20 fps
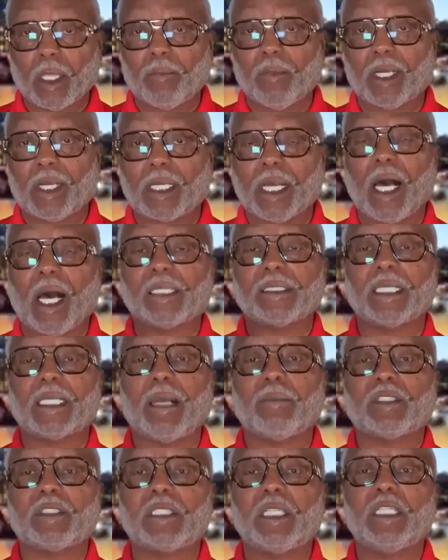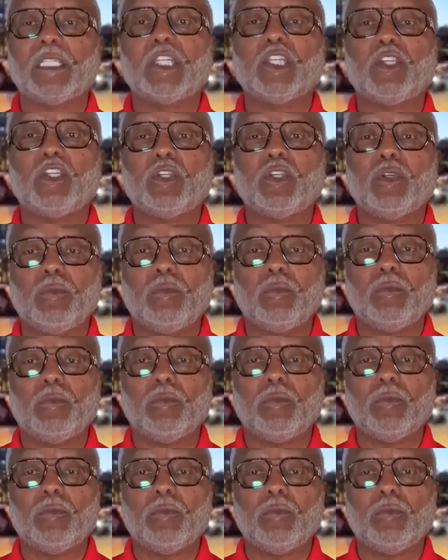But God said, I'm sending you,
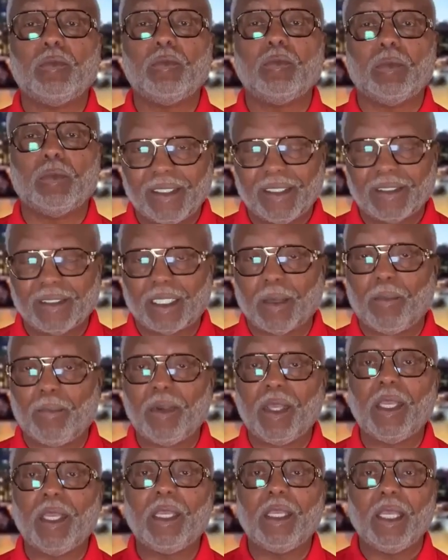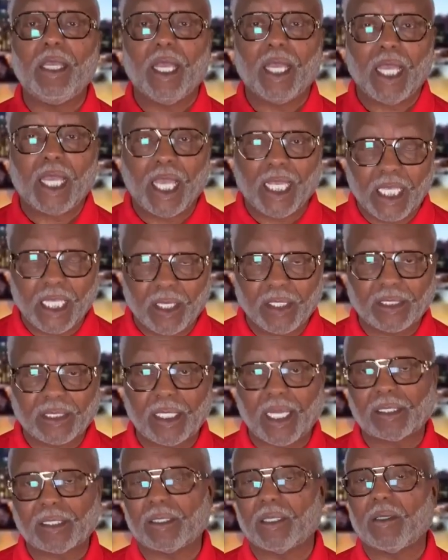Moses to be an
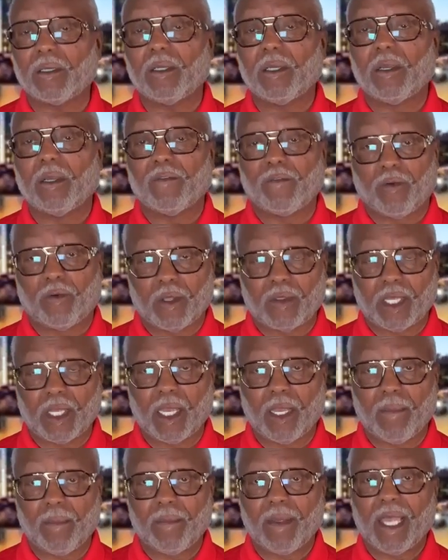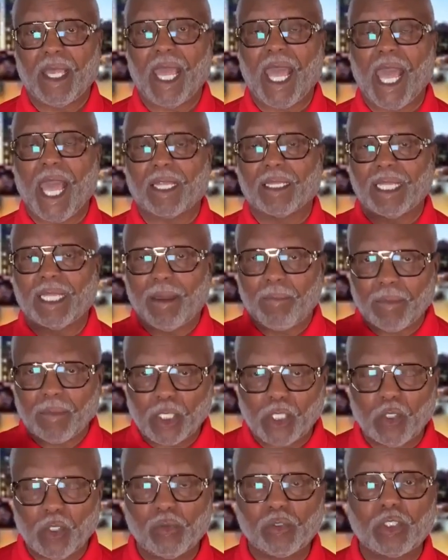intercessor for them and let me
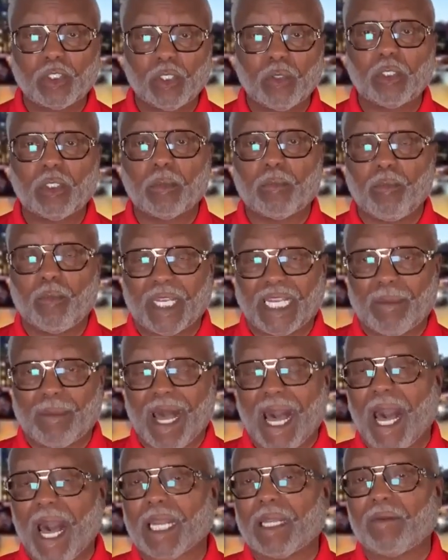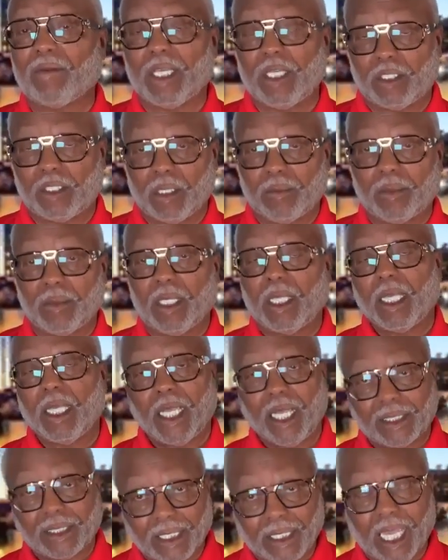use you to bring them out of Egypt
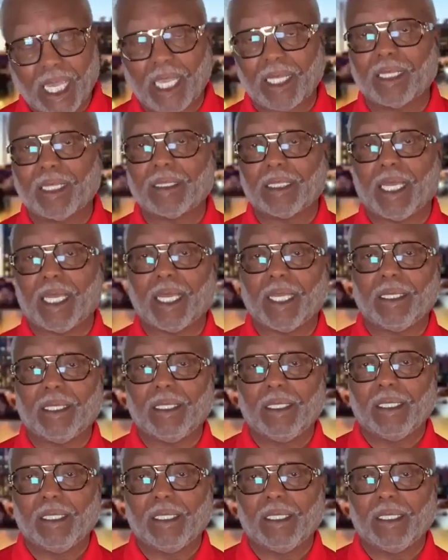into Canaan land.